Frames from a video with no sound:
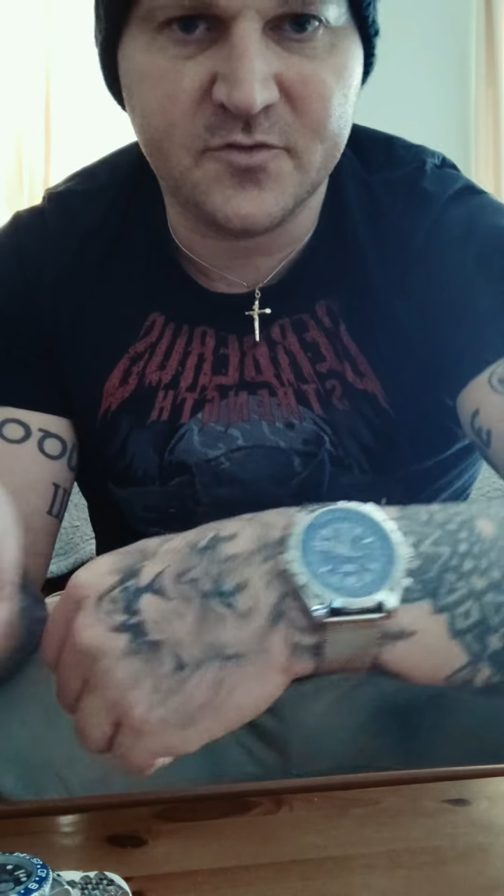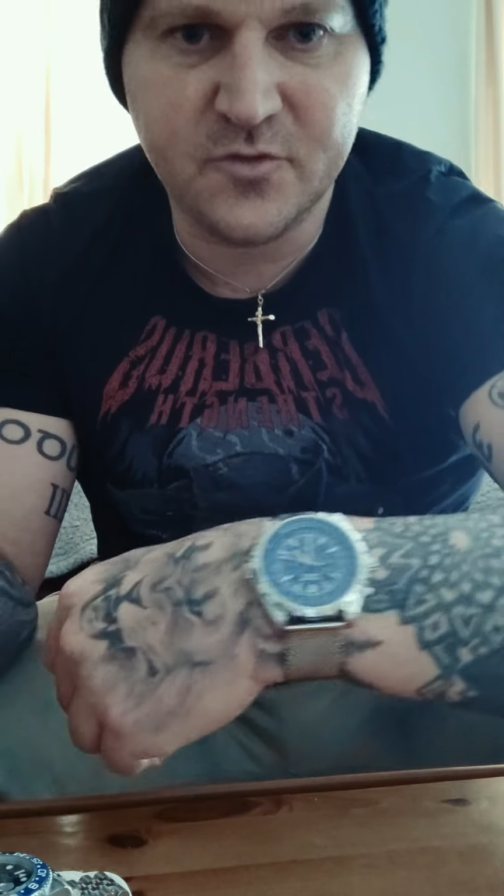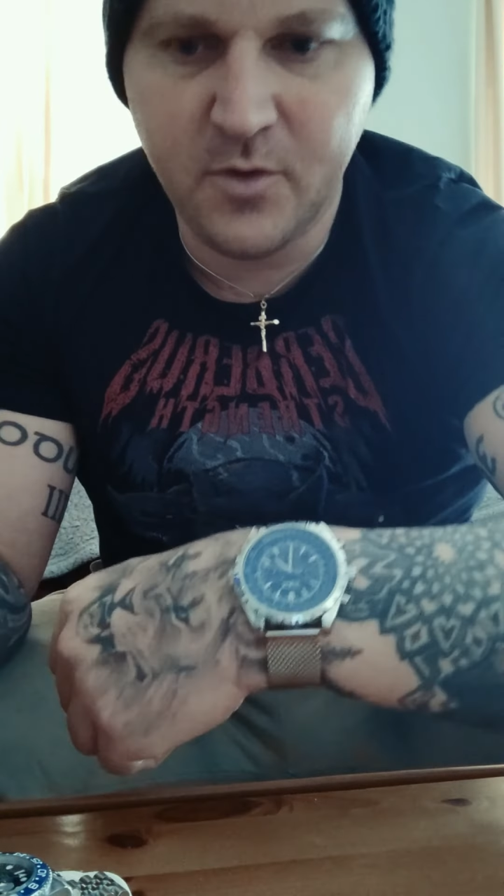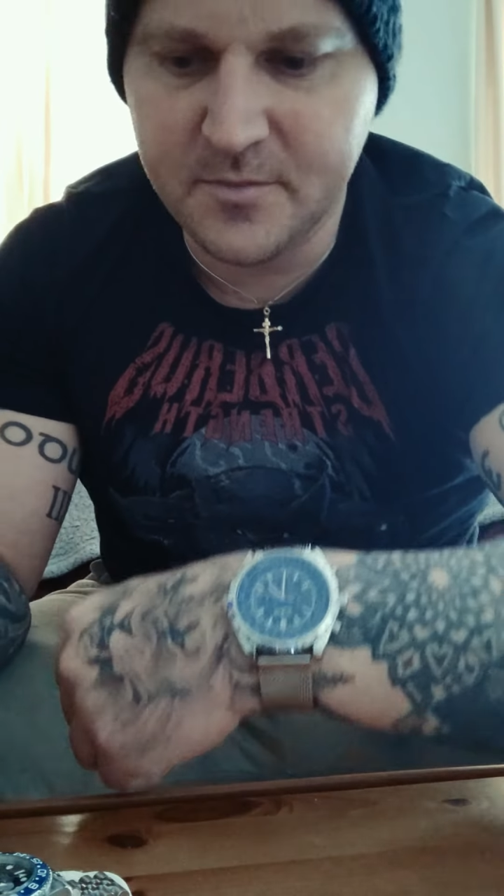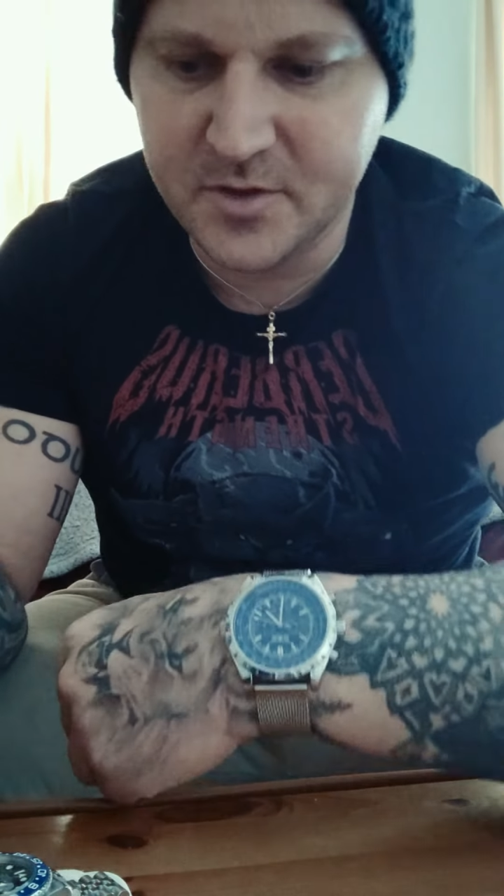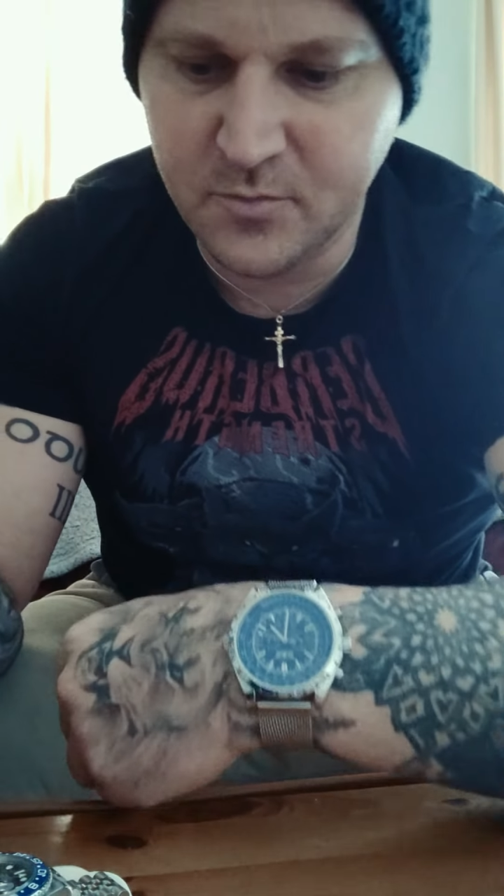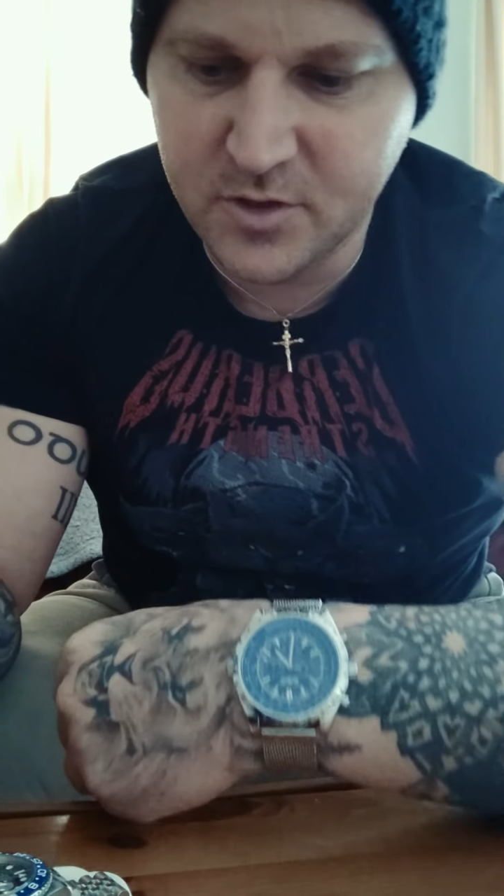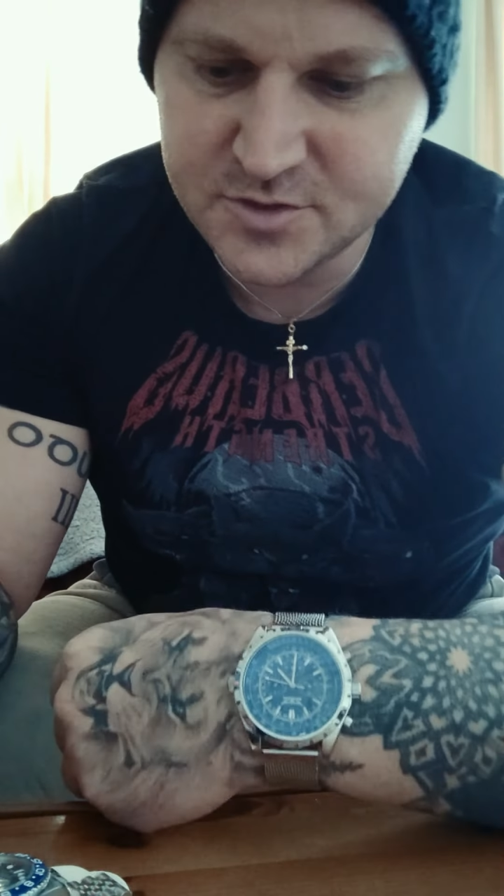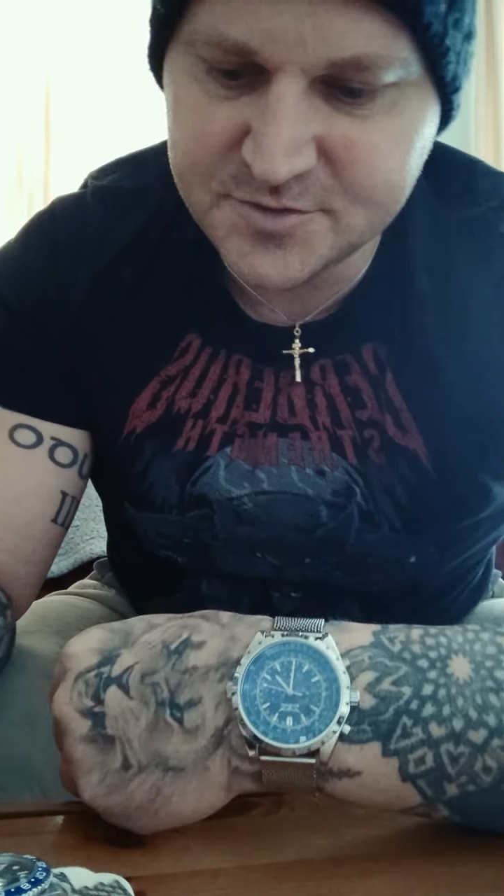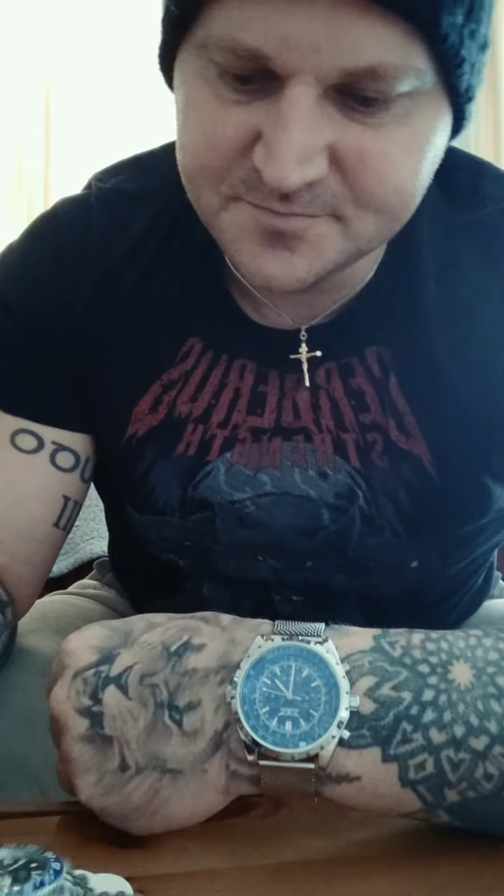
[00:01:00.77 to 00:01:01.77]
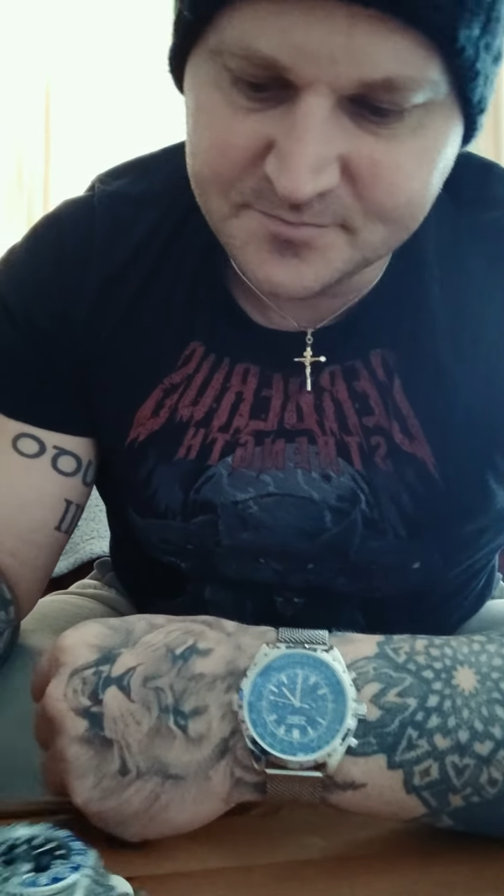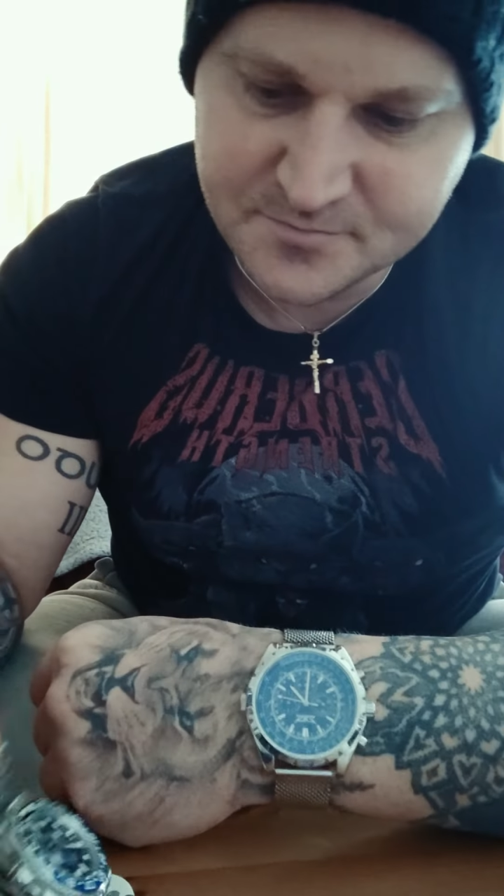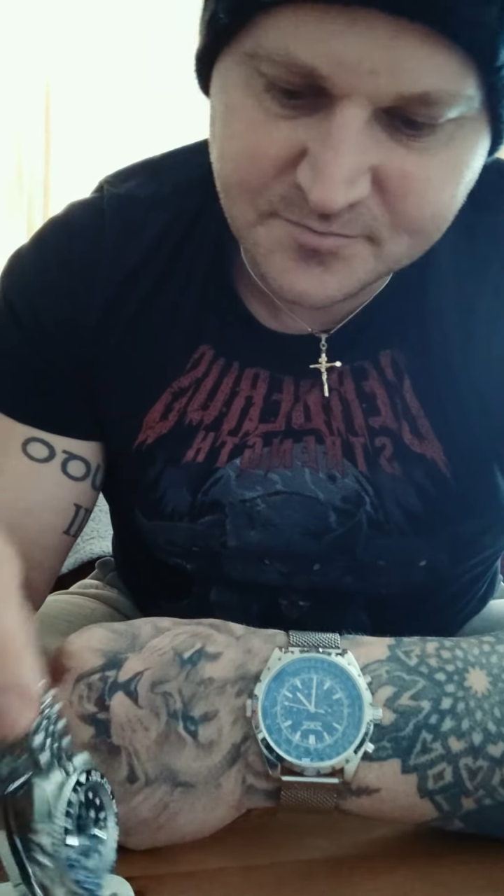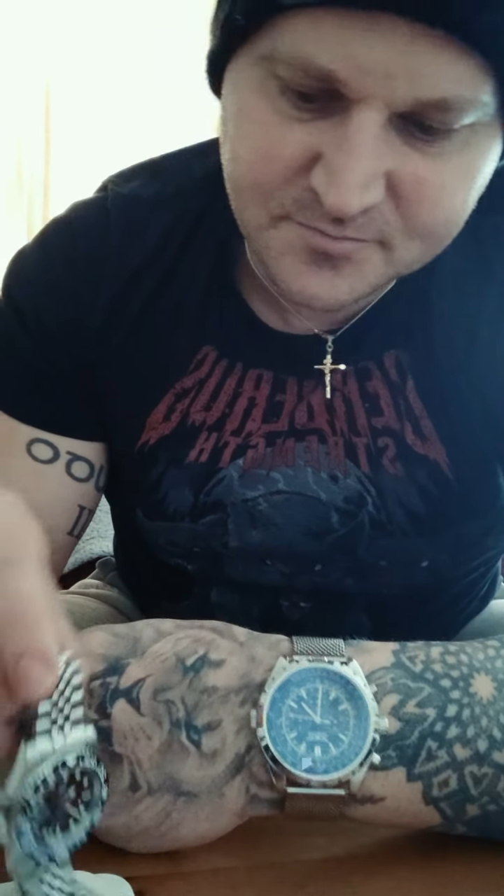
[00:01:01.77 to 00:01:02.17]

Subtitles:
which is quite a big watch.